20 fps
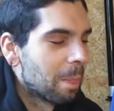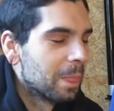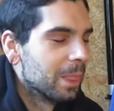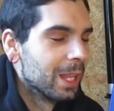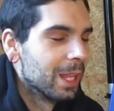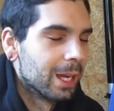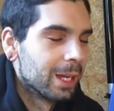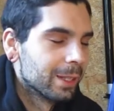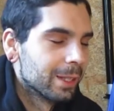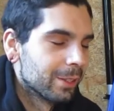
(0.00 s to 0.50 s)

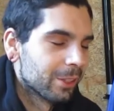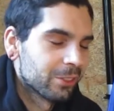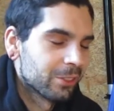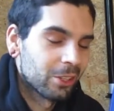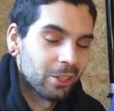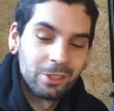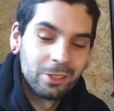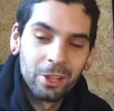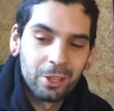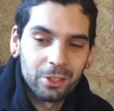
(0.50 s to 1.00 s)
No, that's
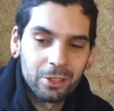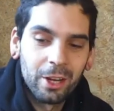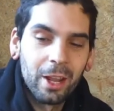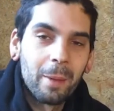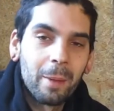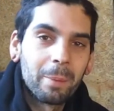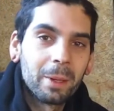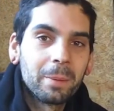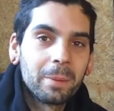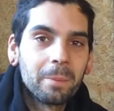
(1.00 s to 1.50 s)
not gonna
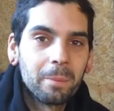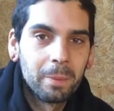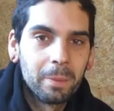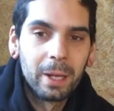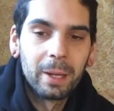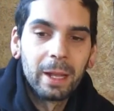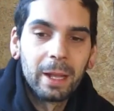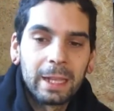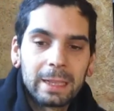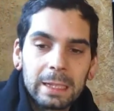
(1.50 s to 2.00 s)
happen,
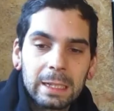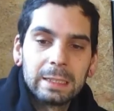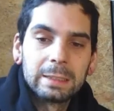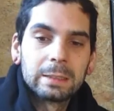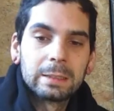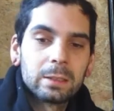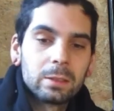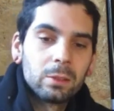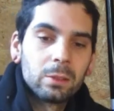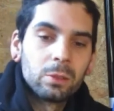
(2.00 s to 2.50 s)
but at
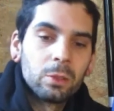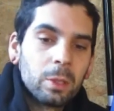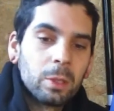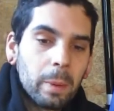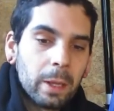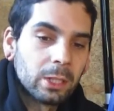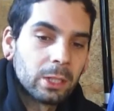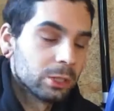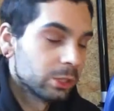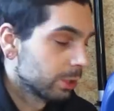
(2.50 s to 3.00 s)
least do the
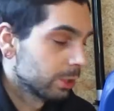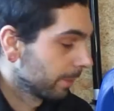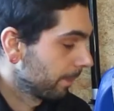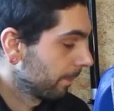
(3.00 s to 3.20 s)
bench.